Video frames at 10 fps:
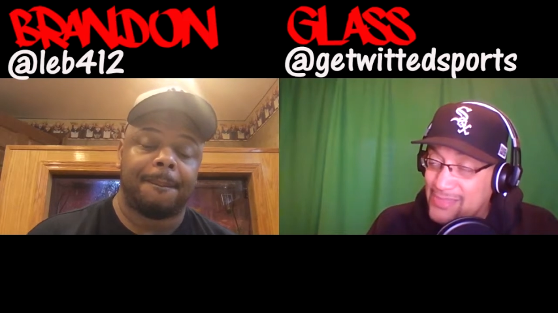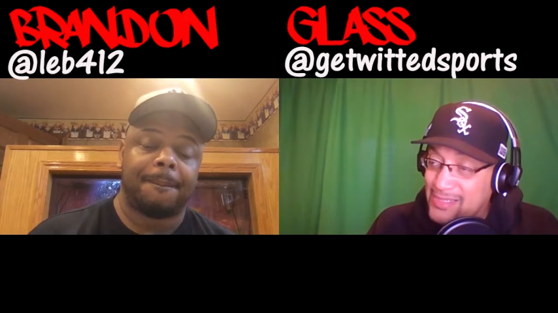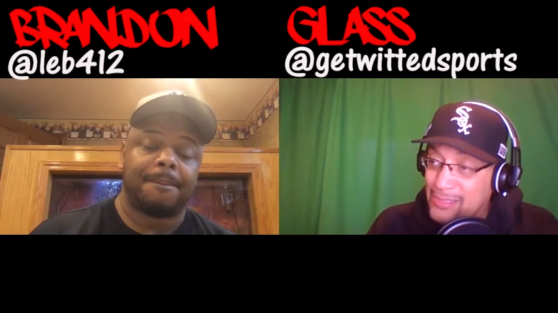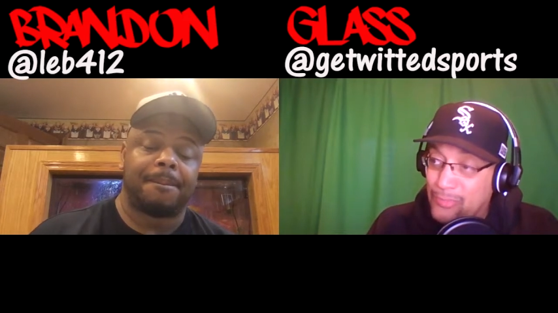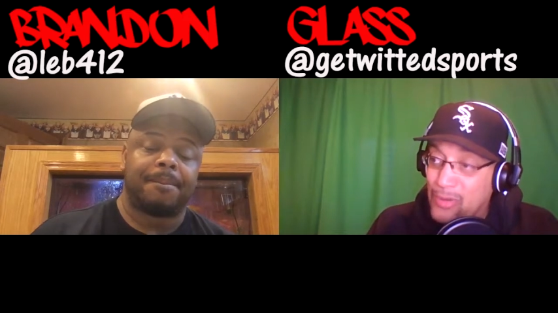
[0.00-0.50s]

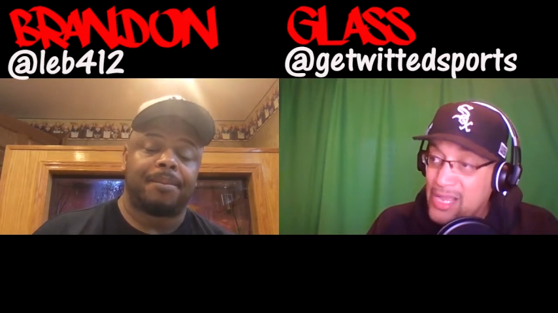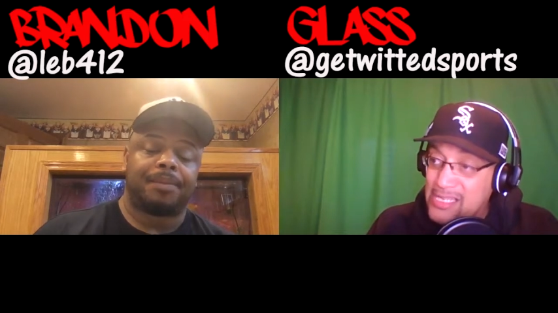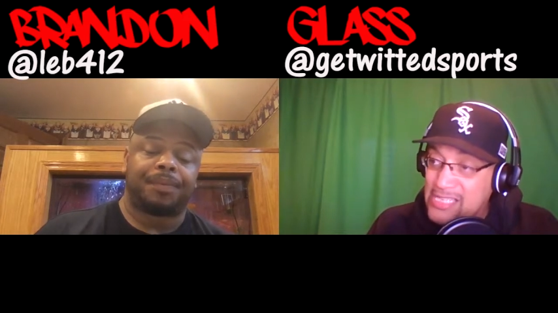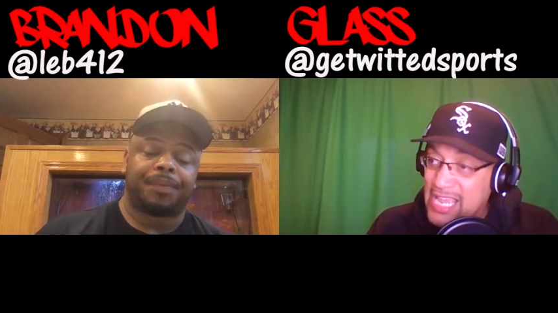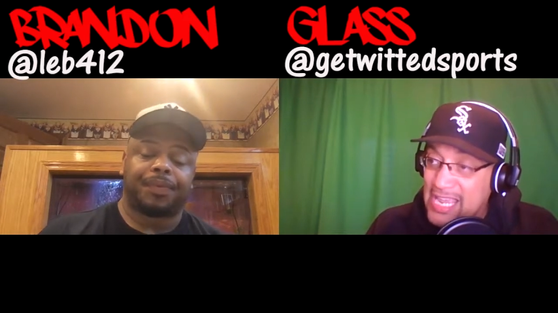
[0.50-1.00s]
Speaker 1: LeBron
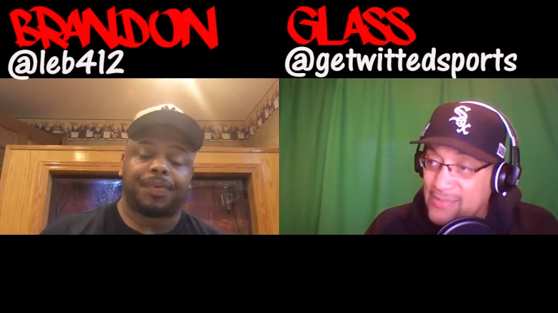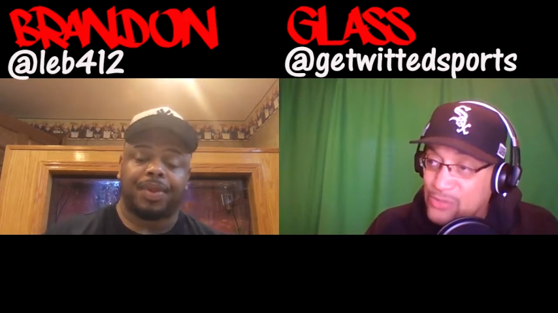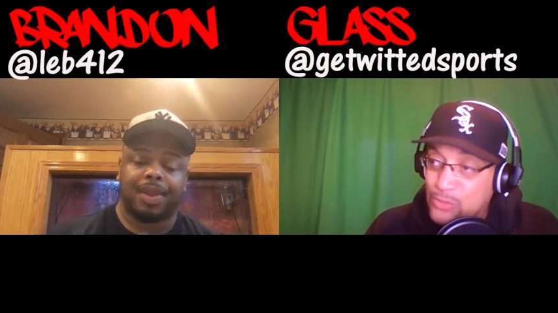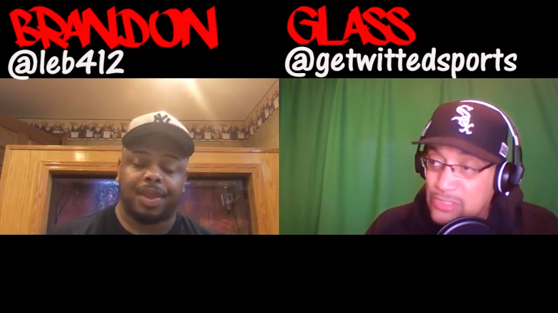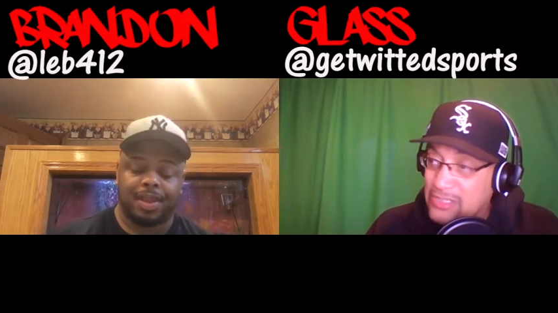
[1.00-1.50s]
James, who
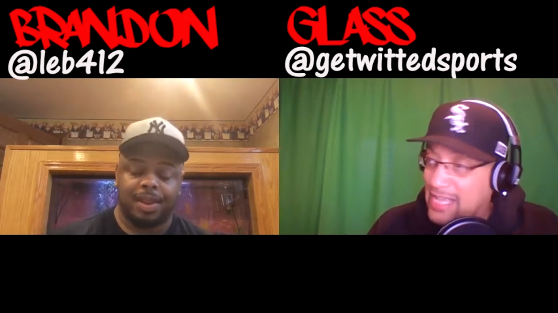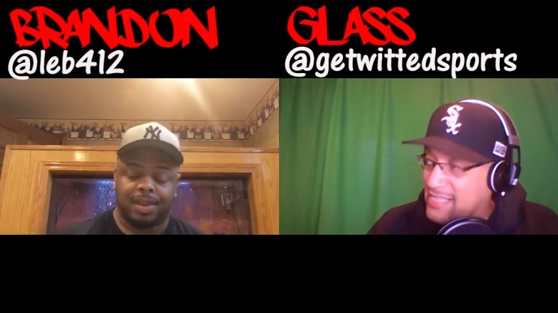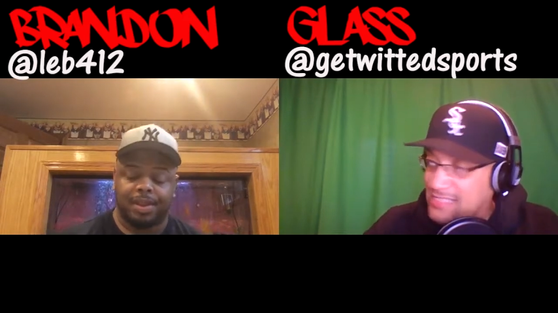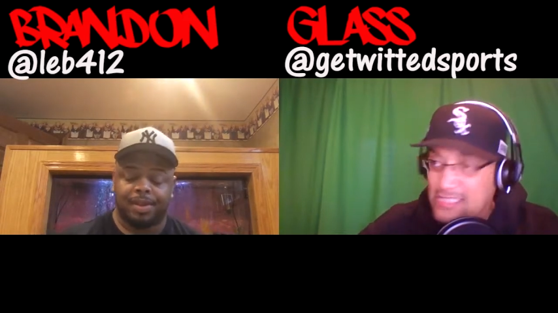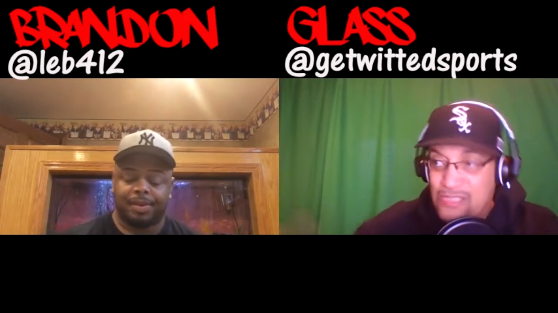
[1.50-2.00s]
just like I
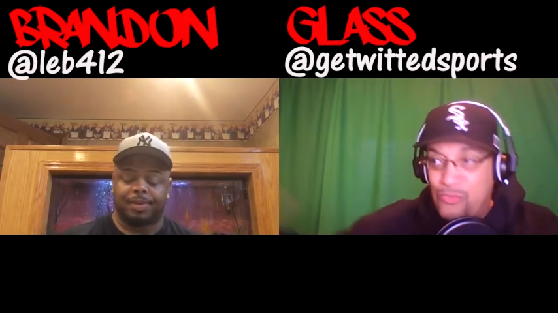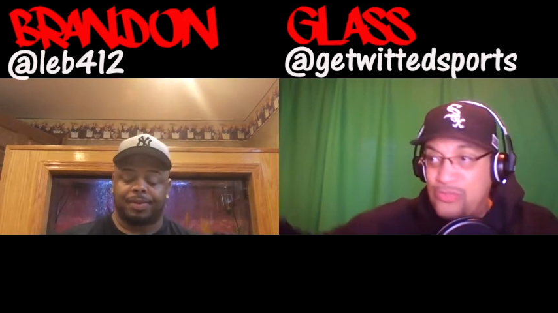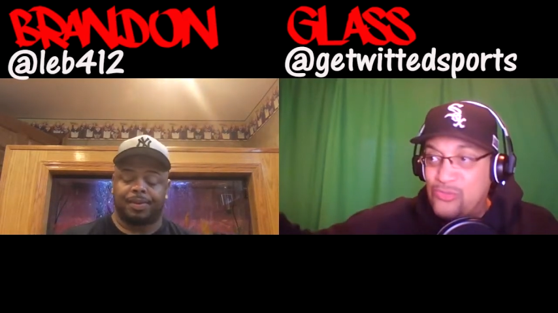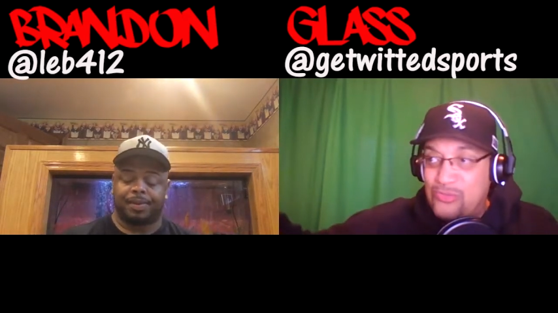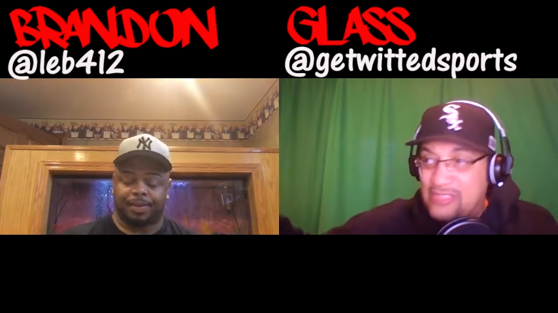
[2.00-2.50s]
said, just went
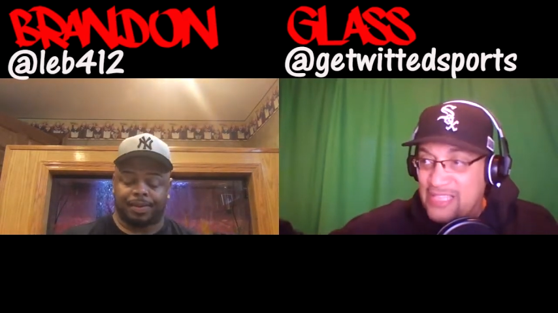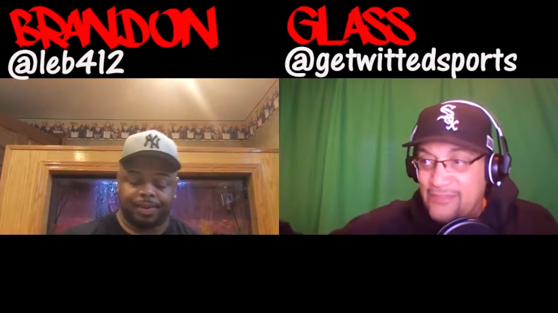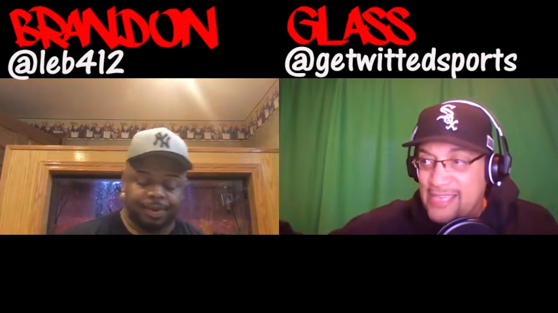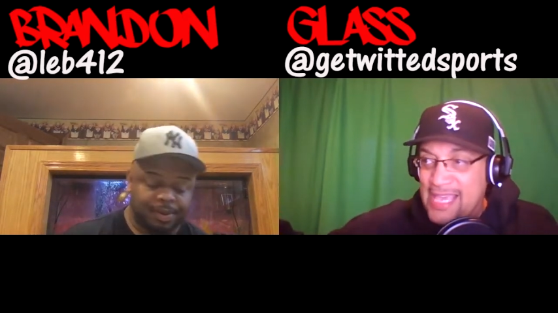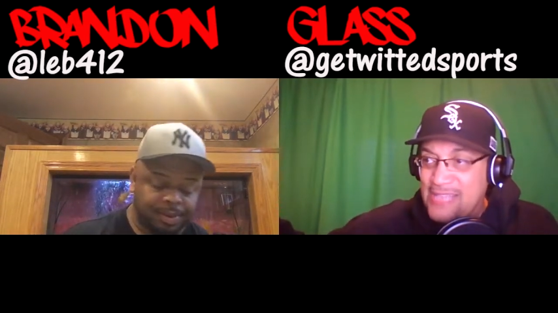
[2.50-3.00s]
through seven
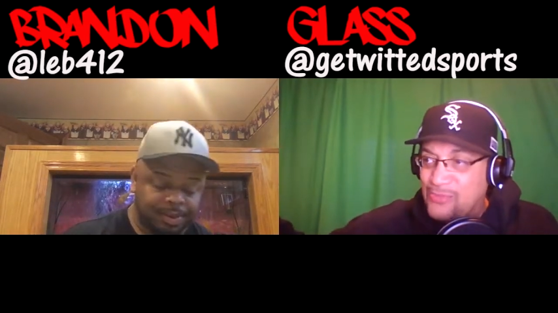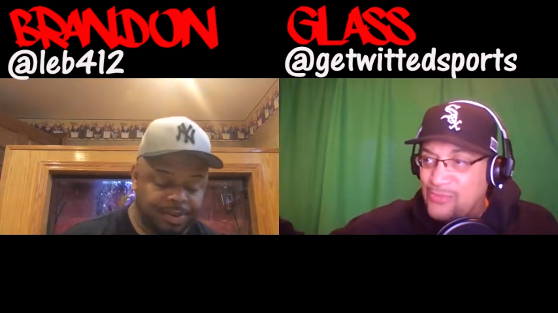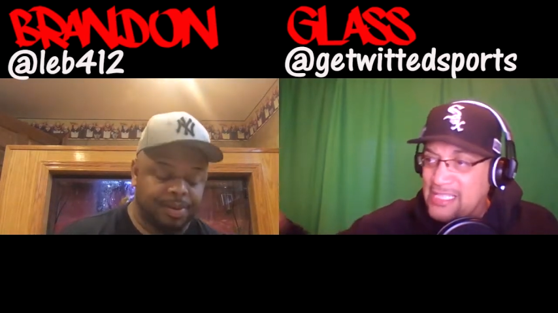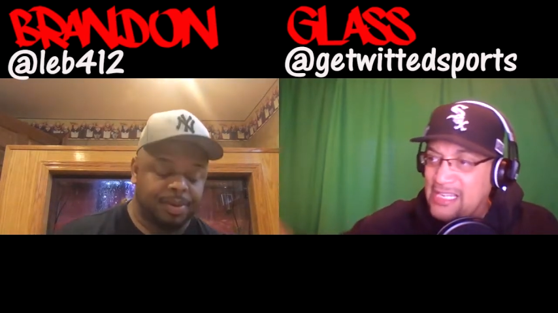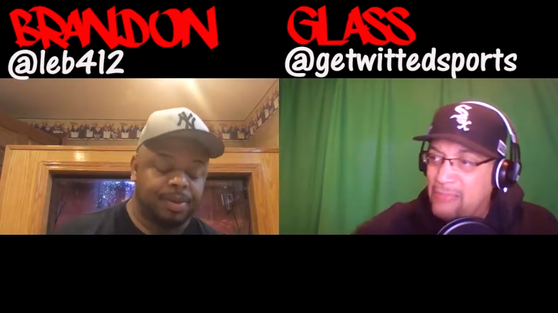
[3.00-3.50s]
games with the
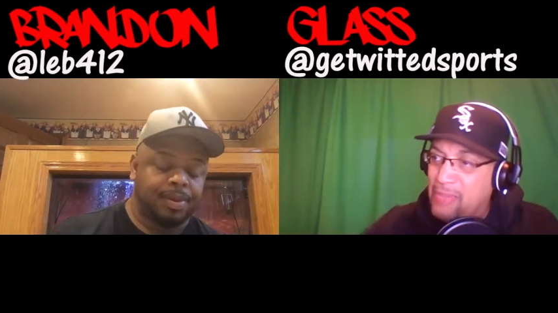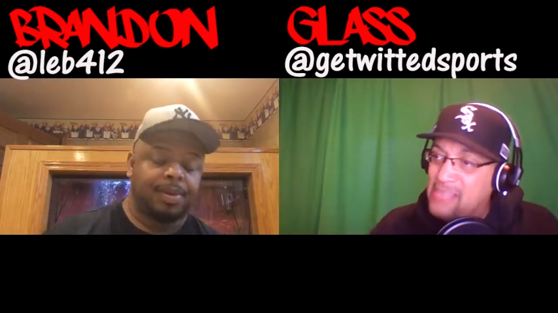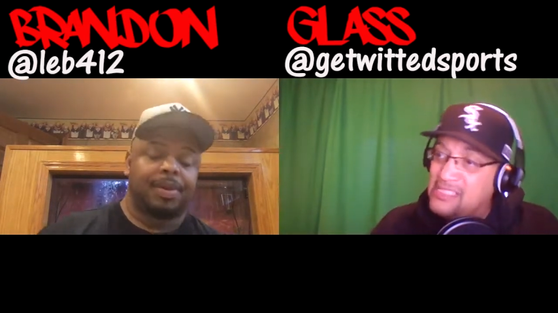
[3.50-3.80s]
Indiana Pacers.